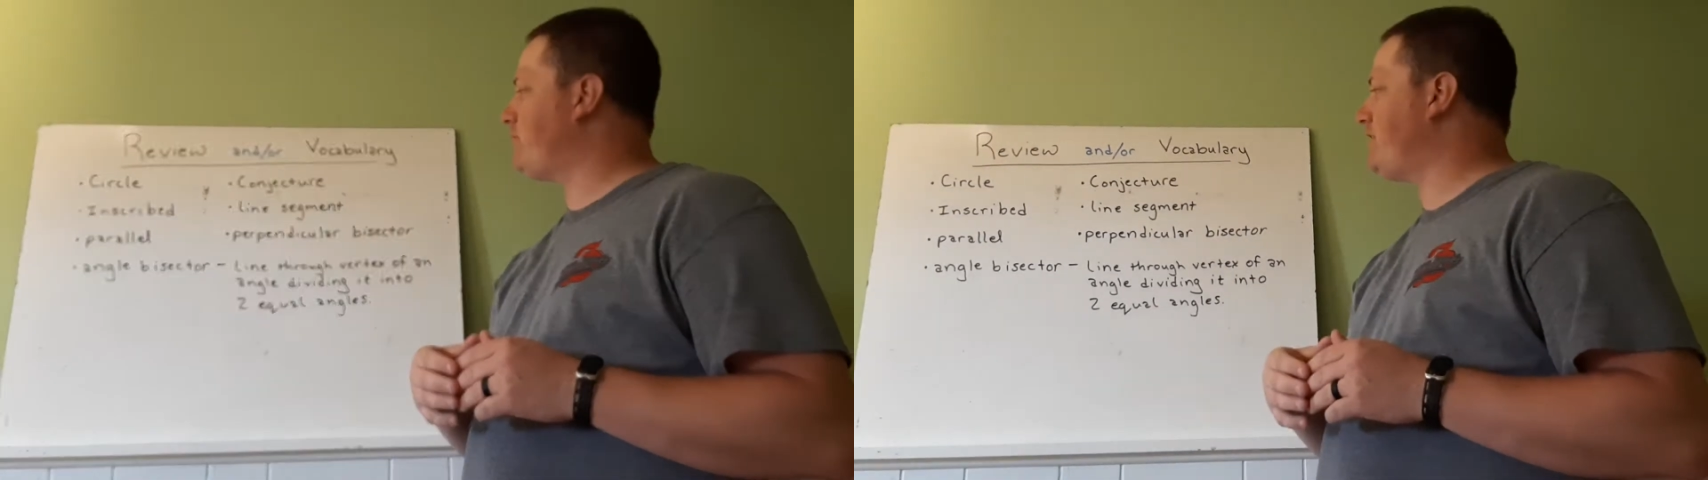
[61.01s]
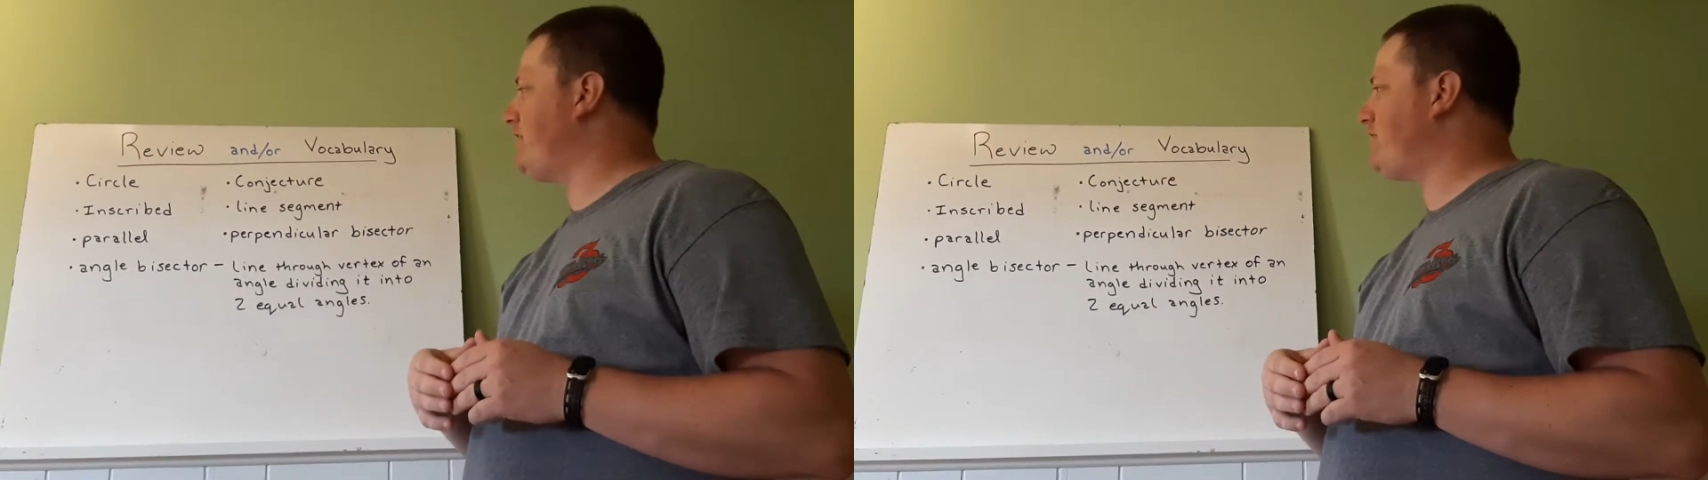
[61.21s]

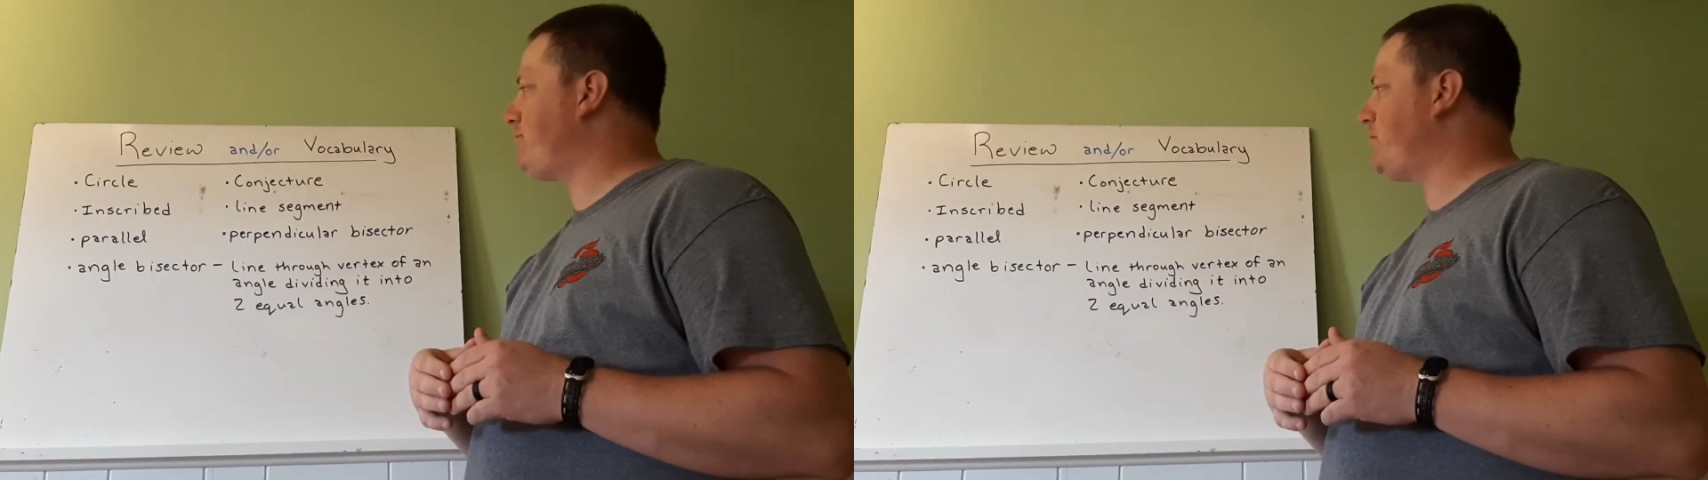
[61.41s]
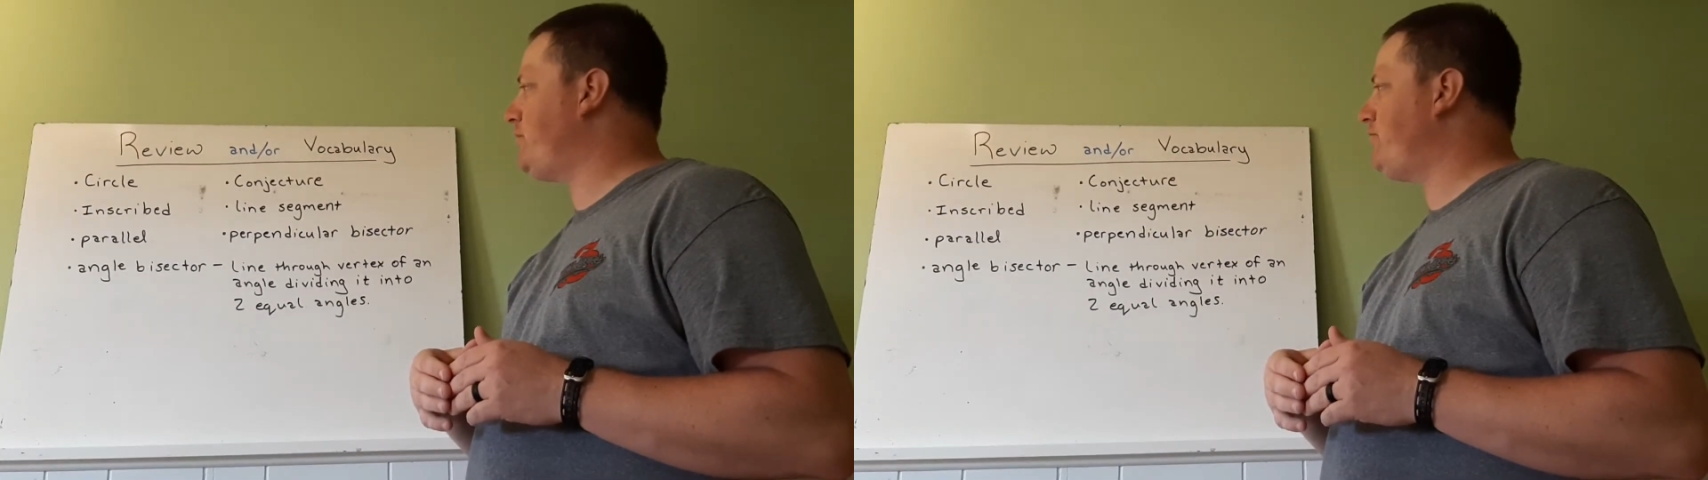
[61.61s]

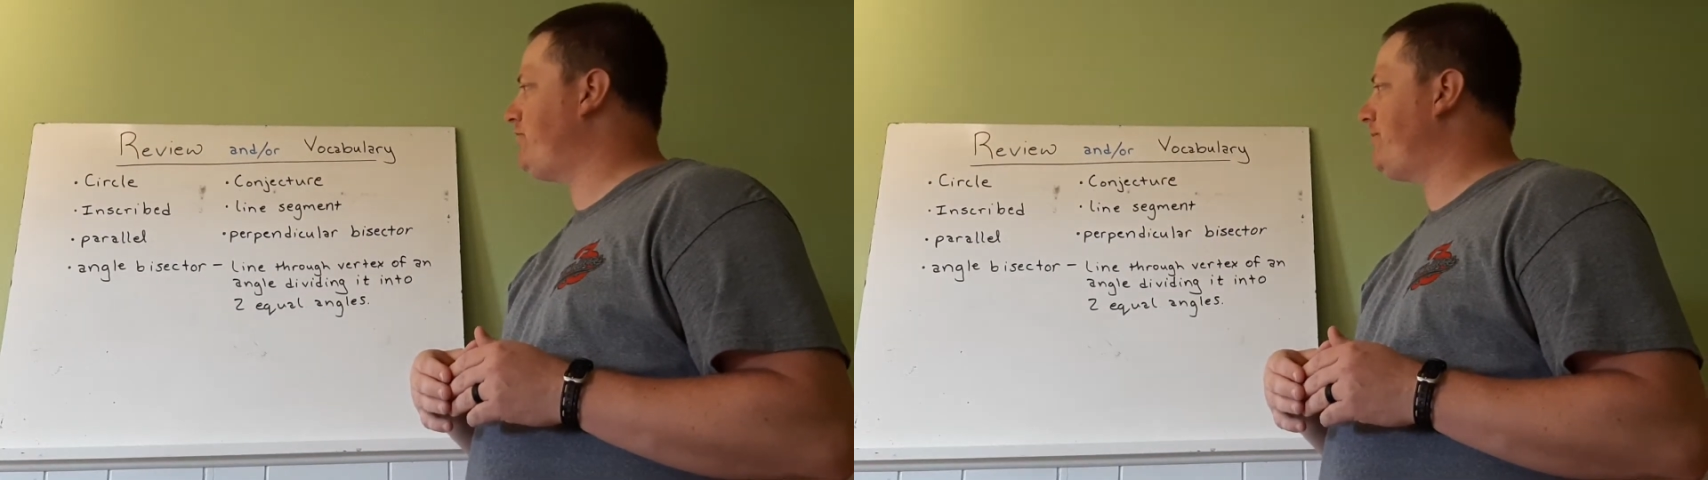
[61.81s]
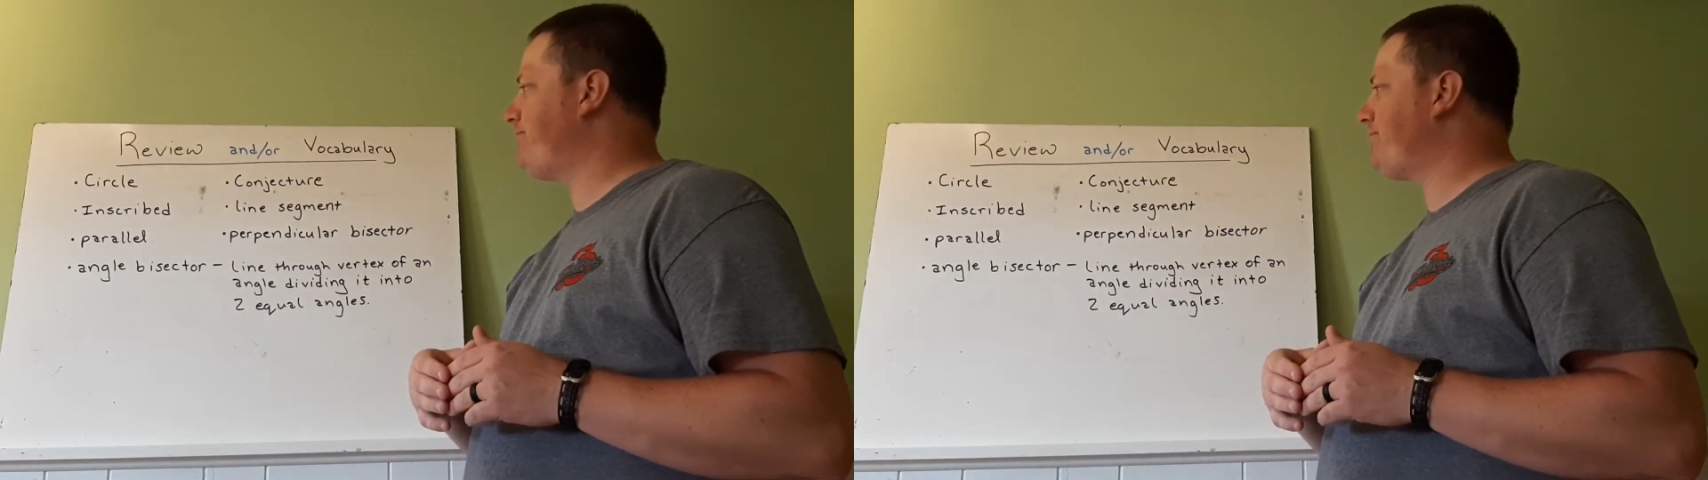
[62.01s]
disprove.
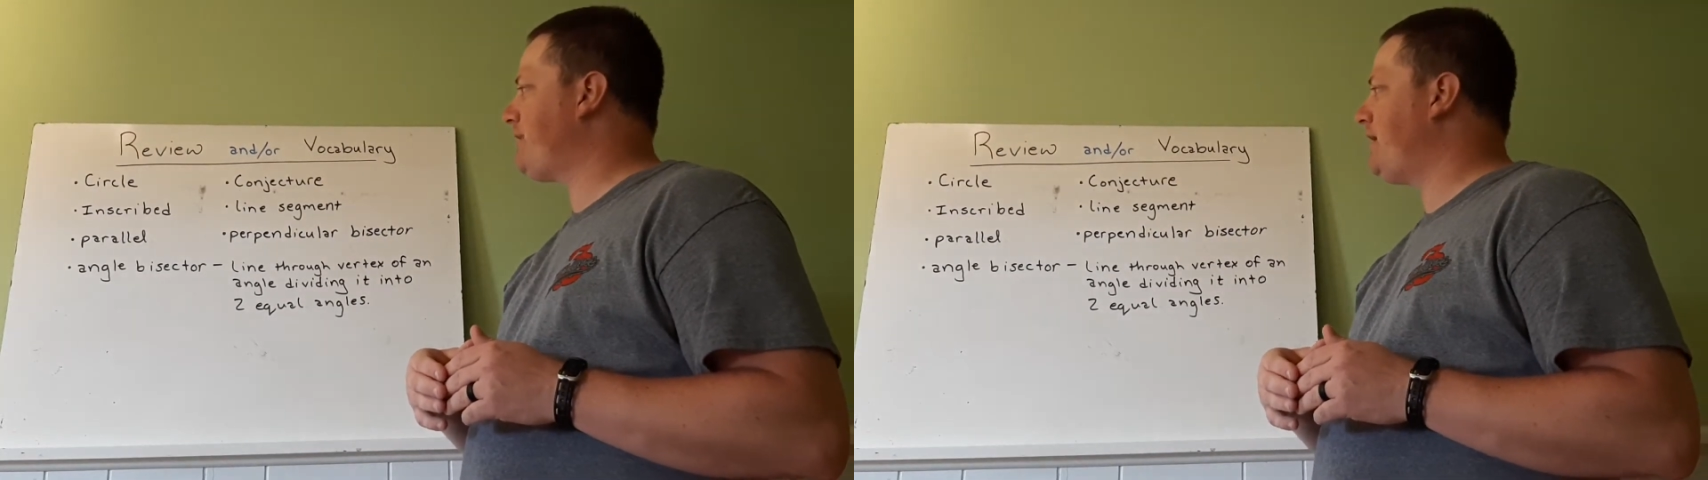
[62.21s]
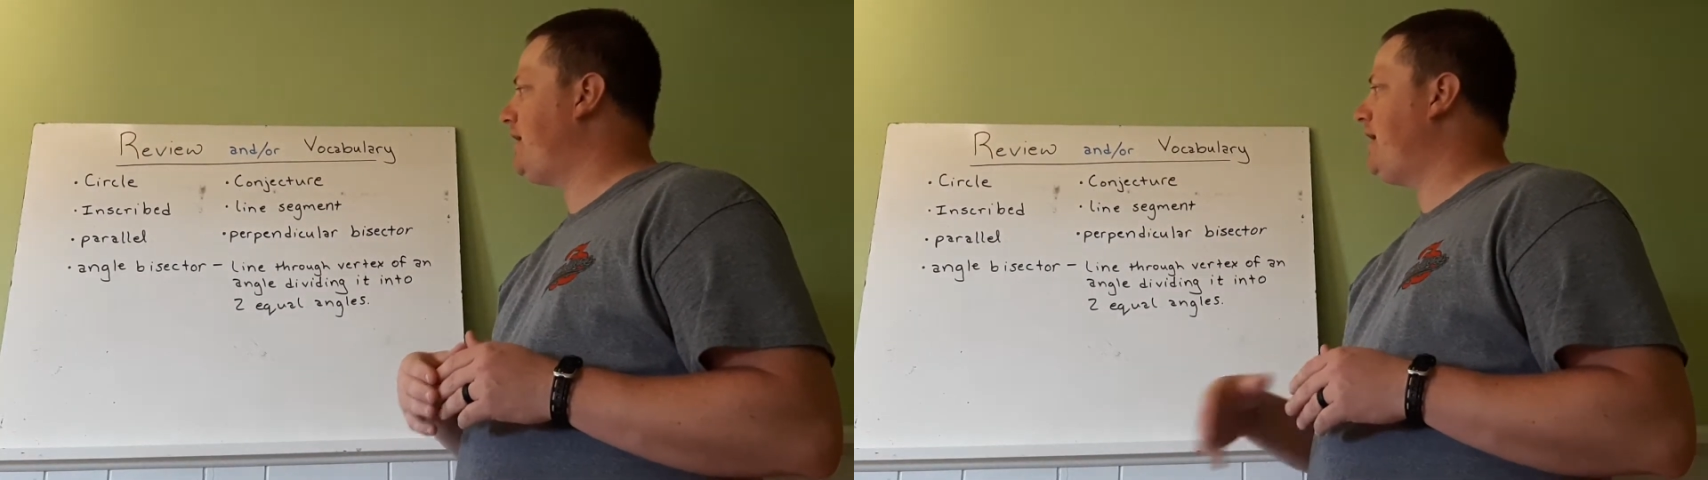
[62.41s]

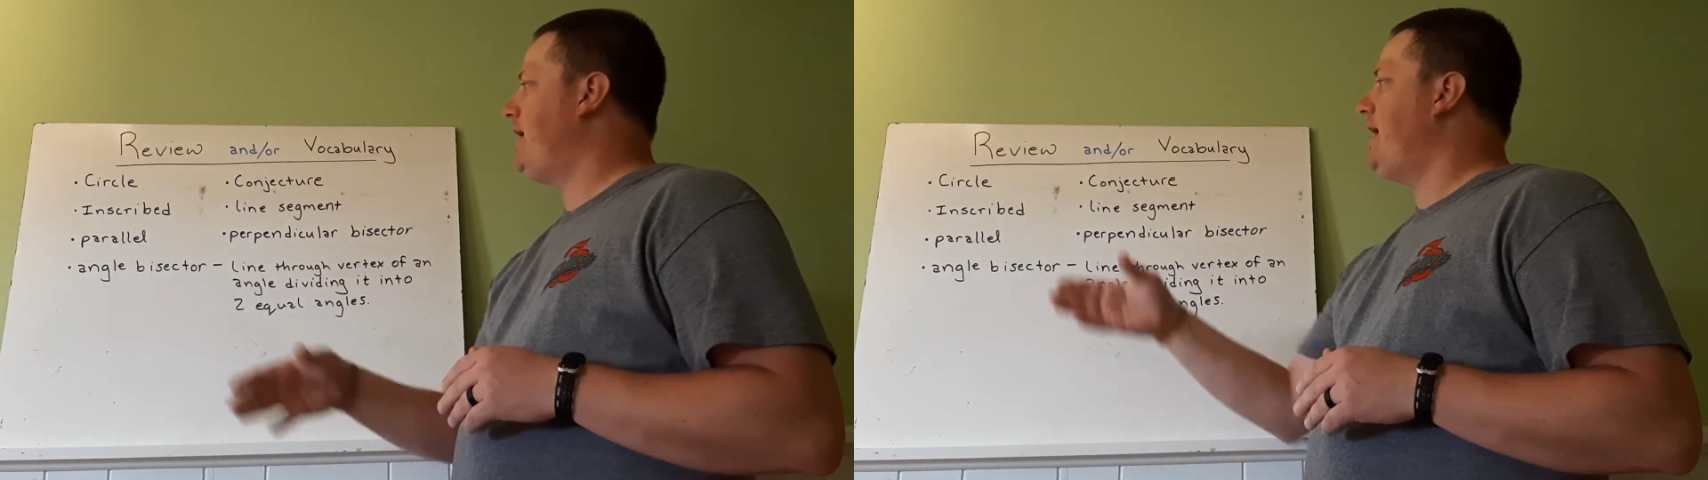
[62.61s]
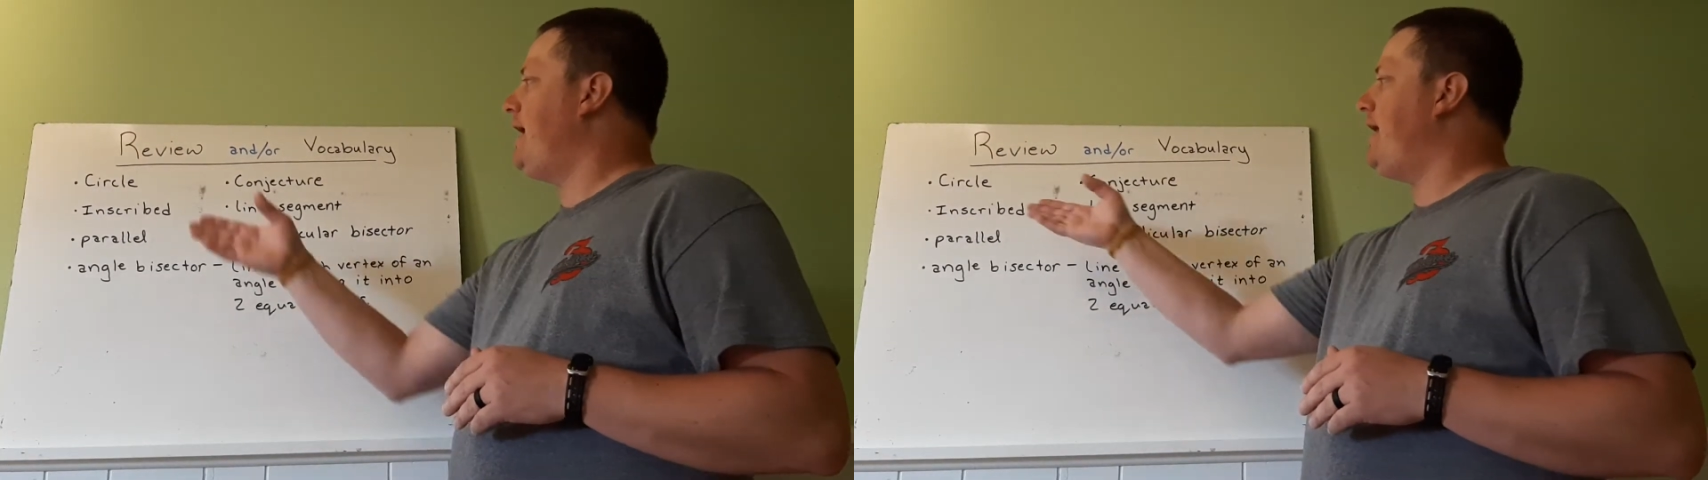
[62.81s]

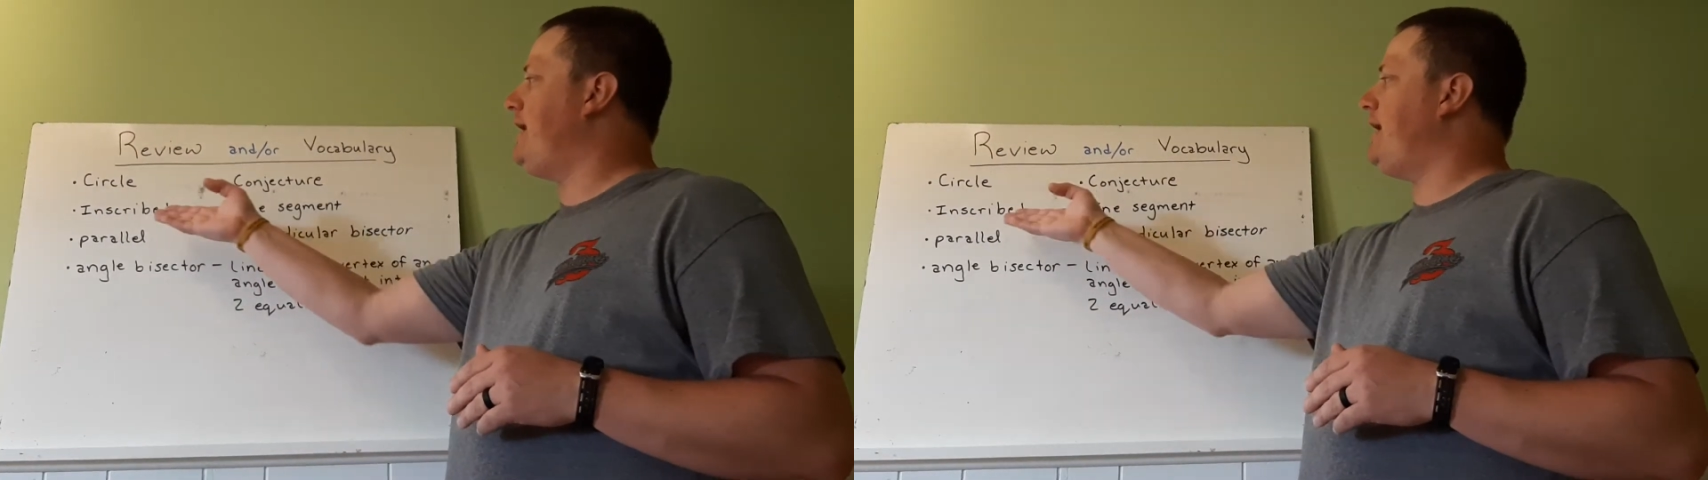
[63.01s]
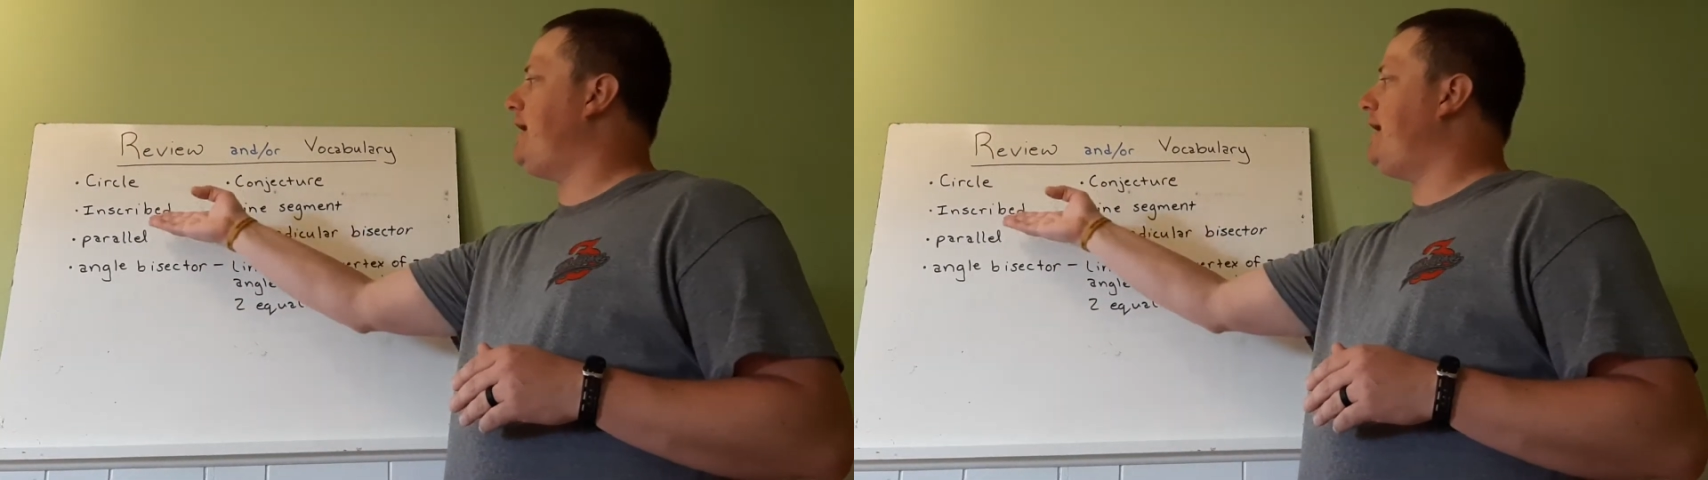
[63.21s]
And